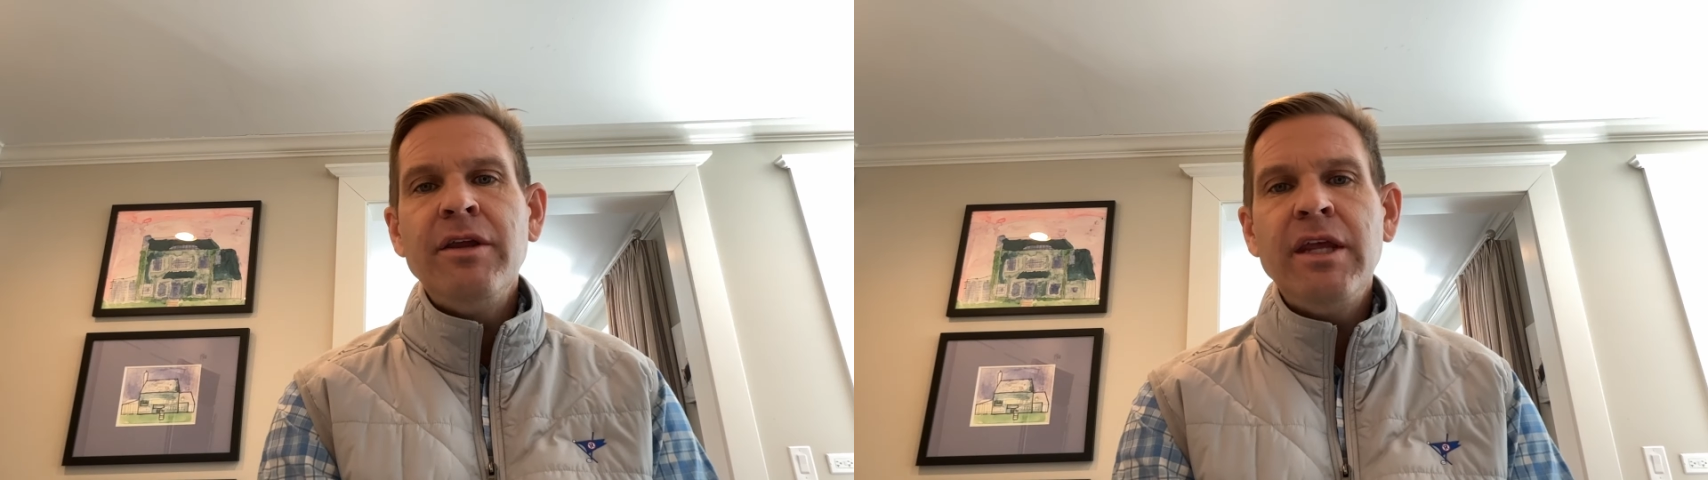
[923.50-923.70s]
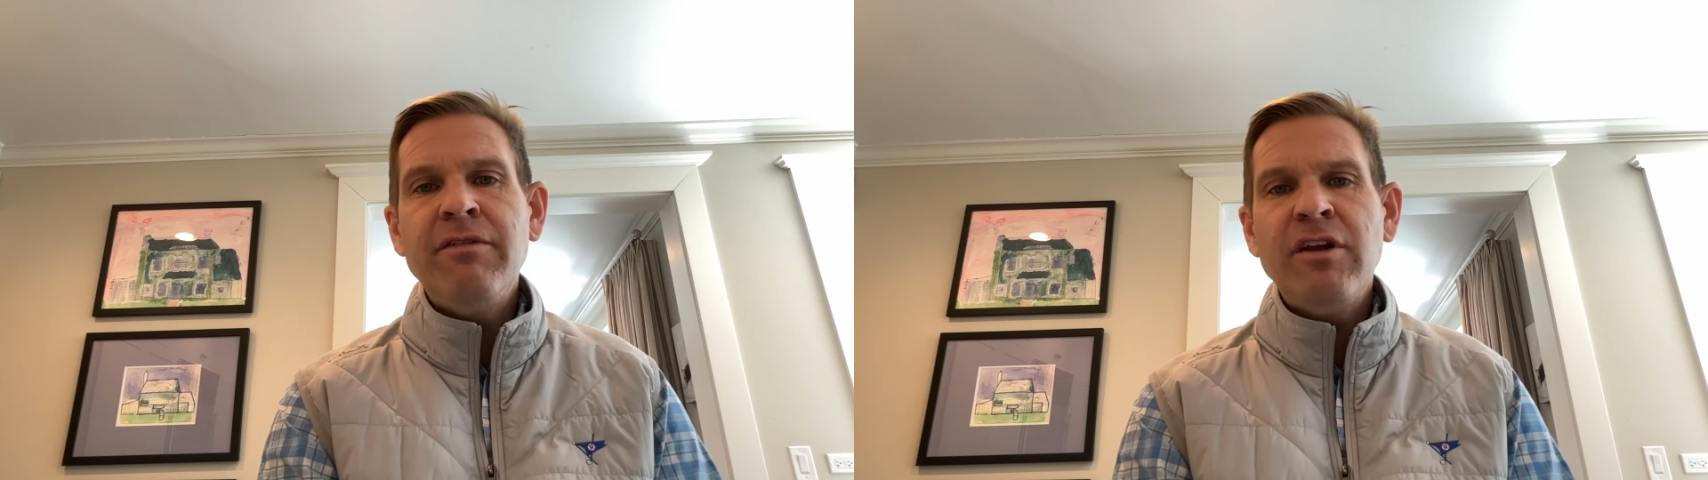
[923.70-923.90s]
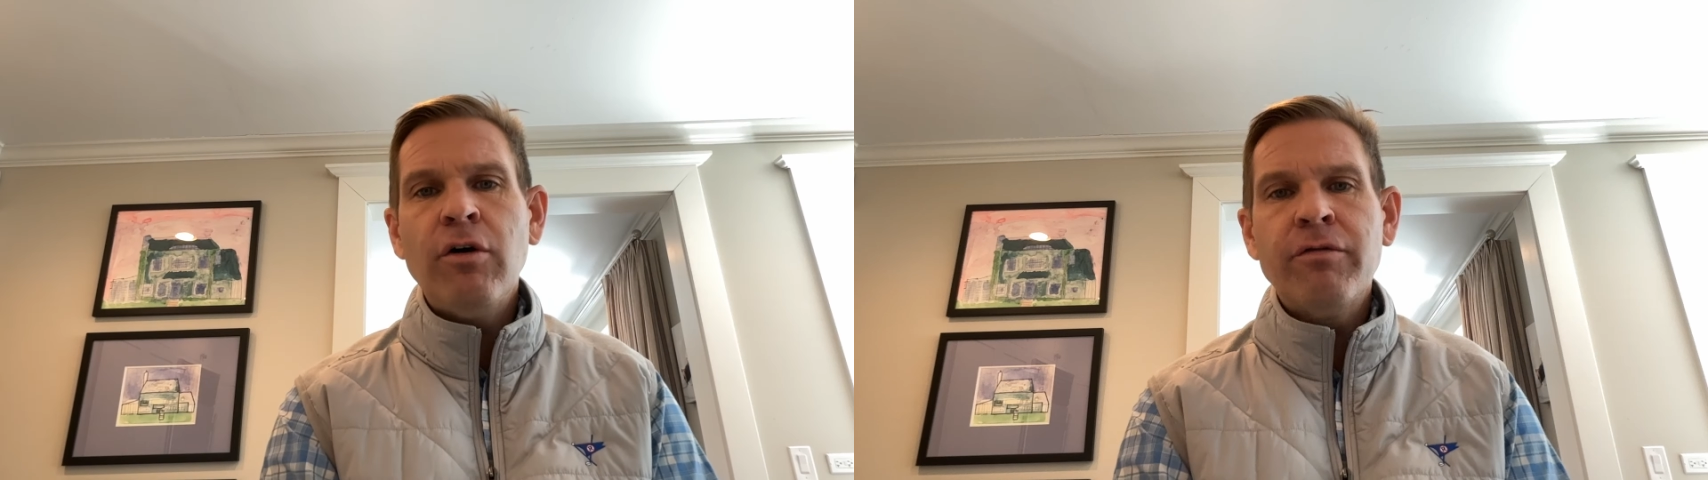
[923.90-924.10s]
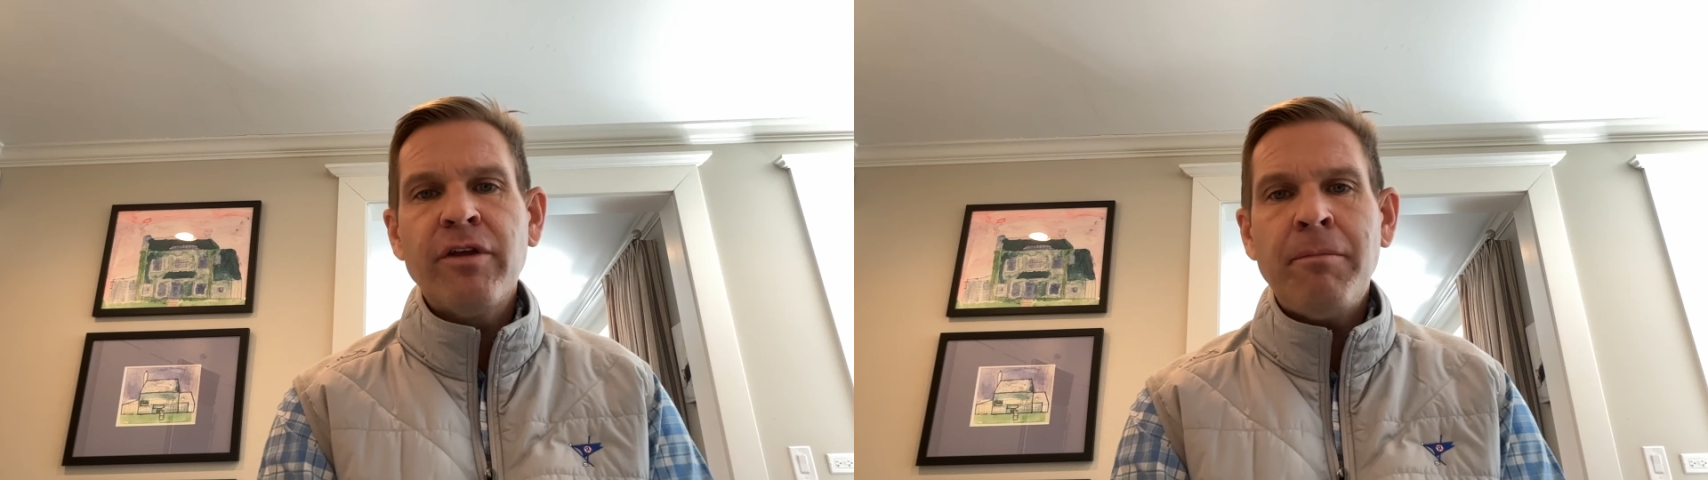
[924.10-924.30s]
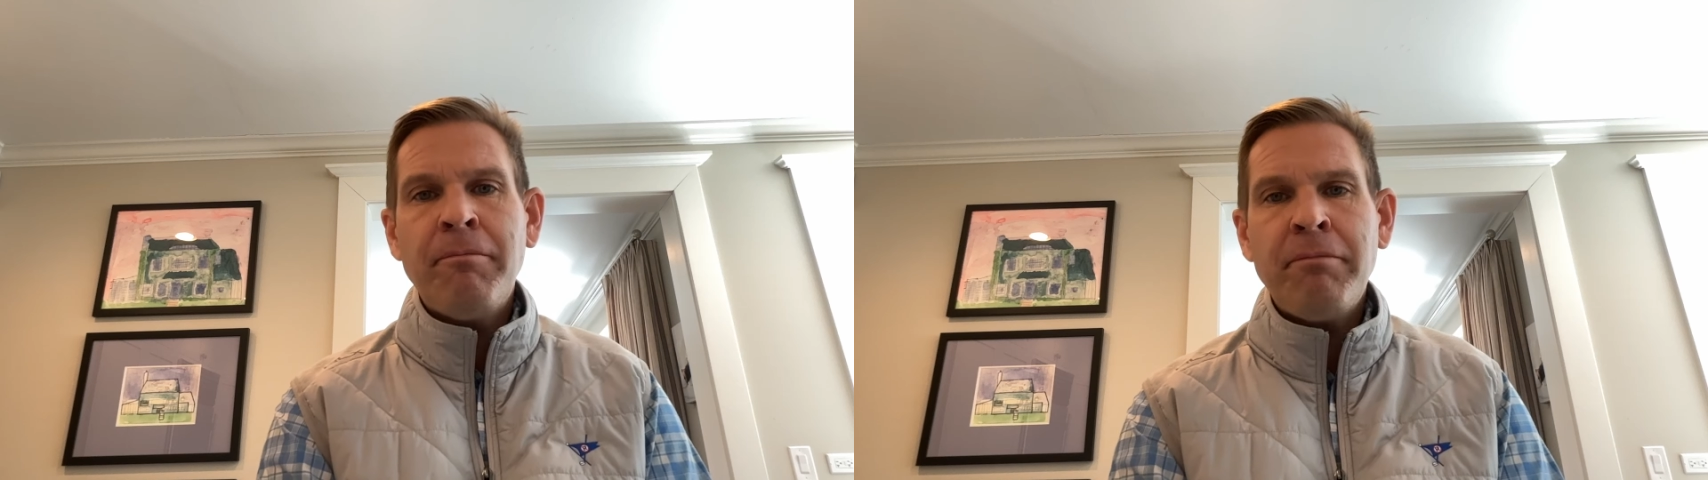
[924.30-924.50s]
even over
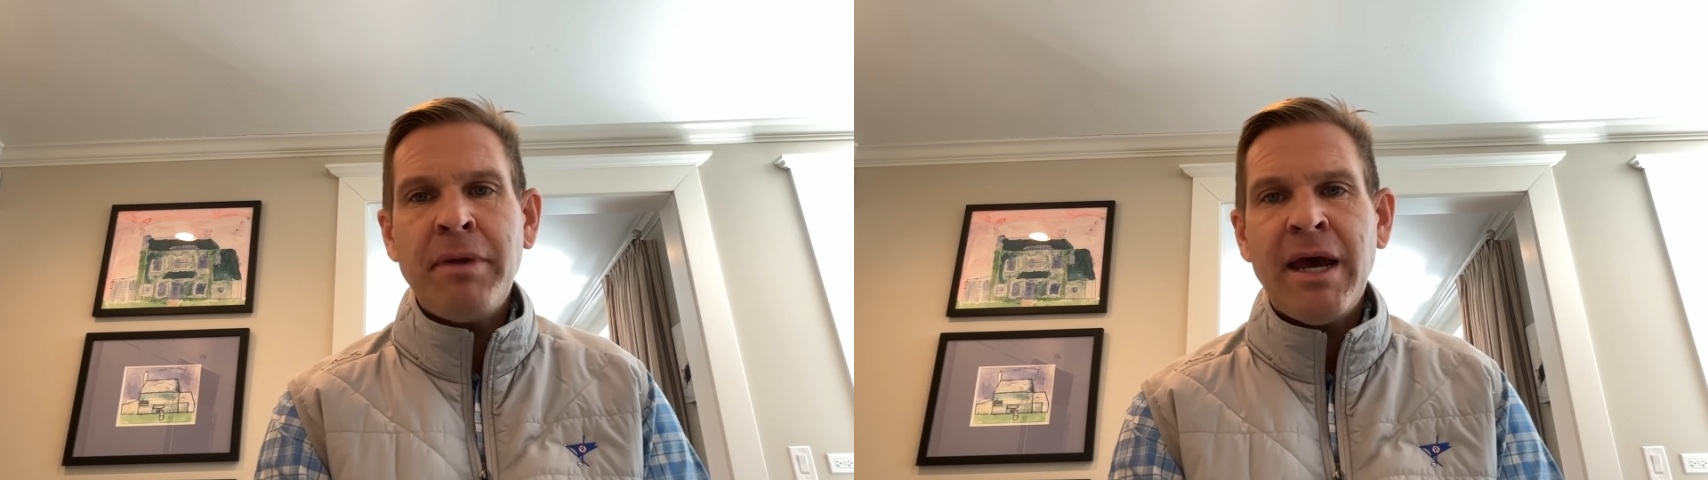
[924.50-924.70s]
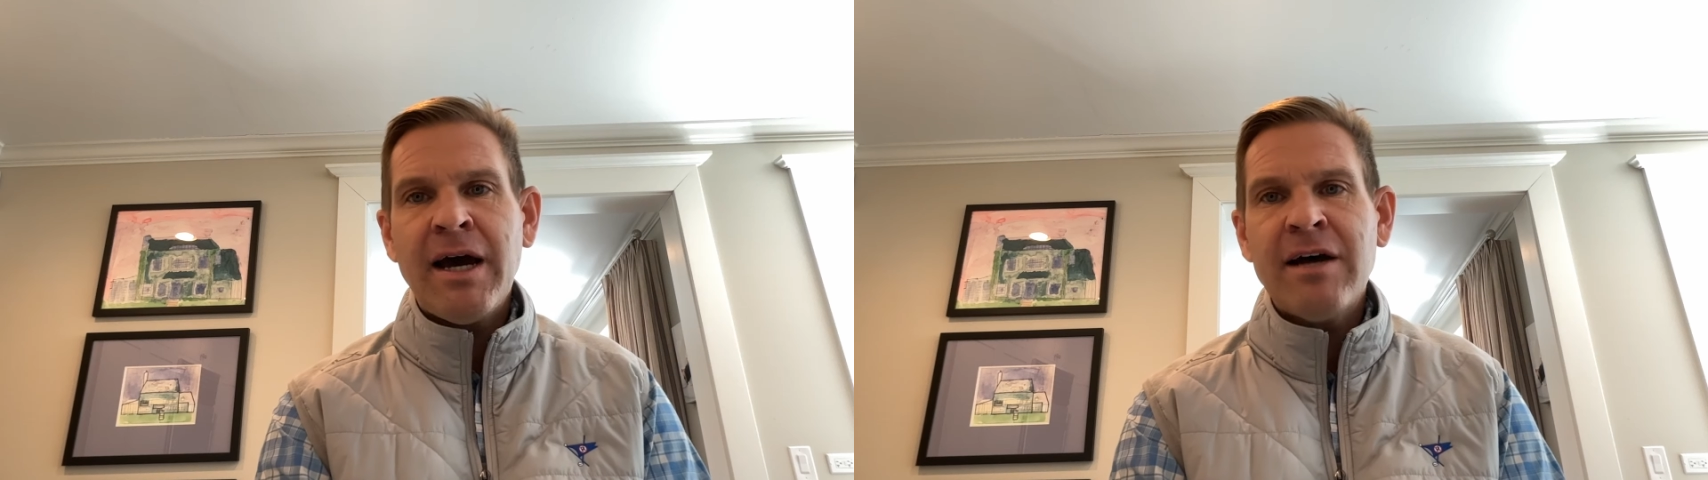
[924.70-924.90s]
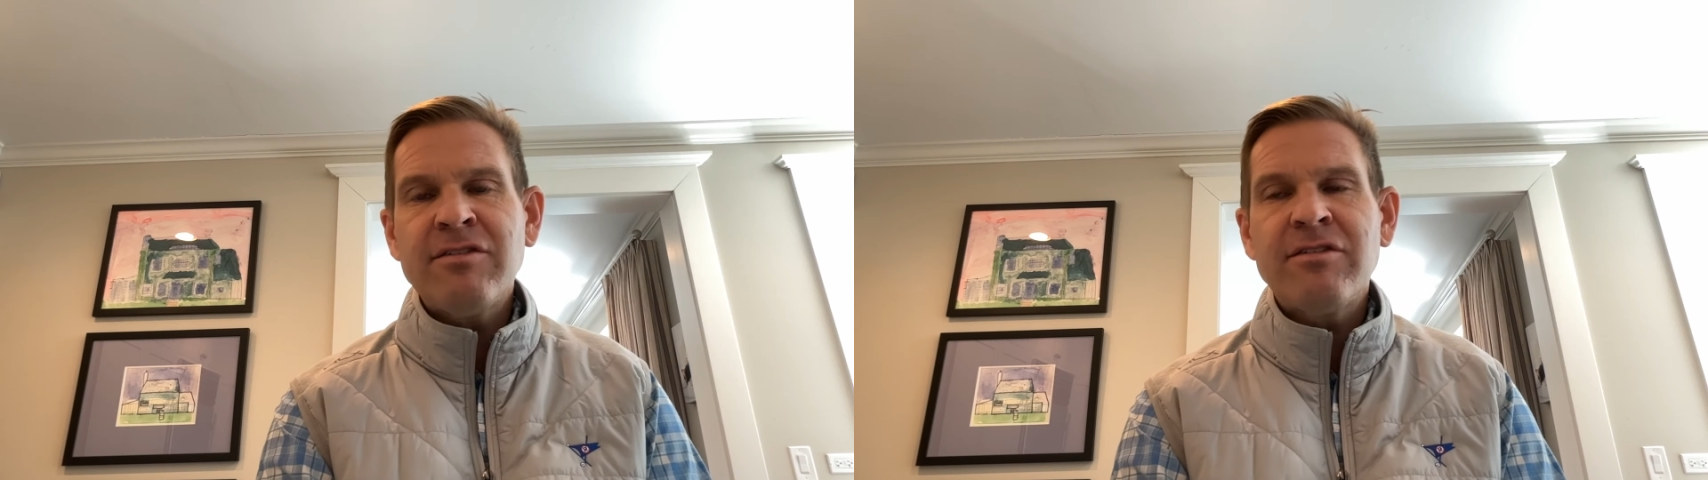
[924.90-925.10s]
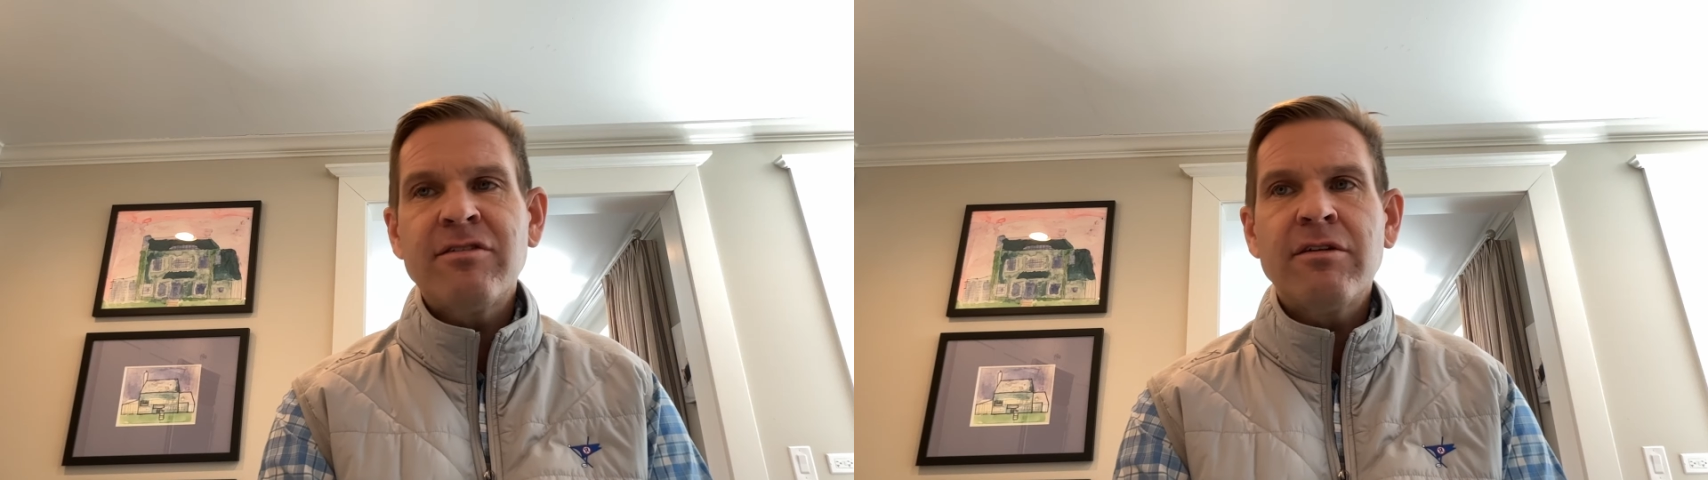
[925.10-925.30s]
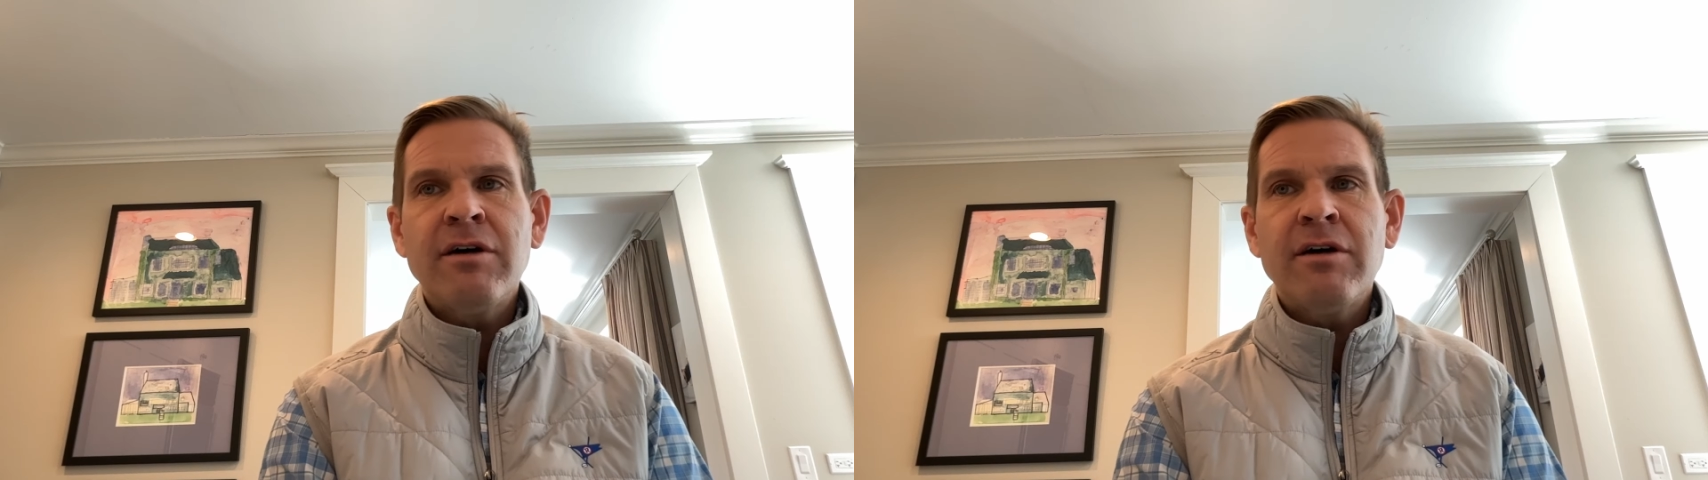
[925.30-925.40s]
the past